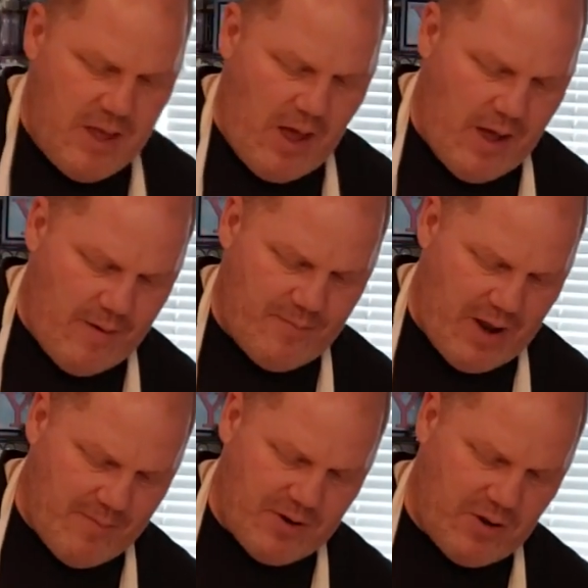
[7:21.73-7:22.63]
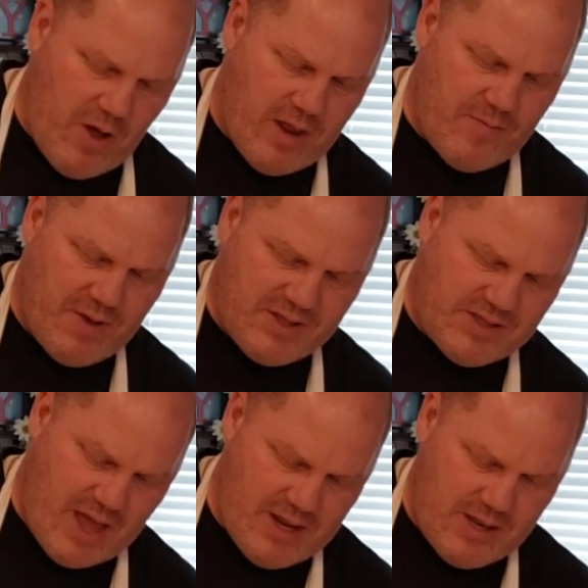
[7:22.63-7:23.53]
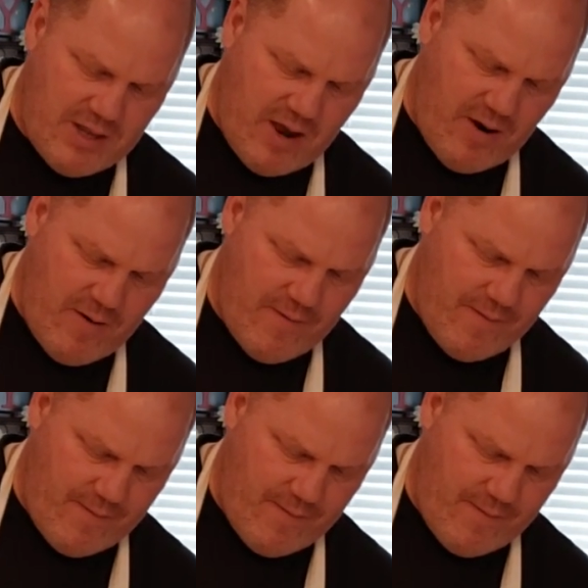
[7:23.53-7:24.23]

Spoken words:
but I'm going to go ahead and mix that in there.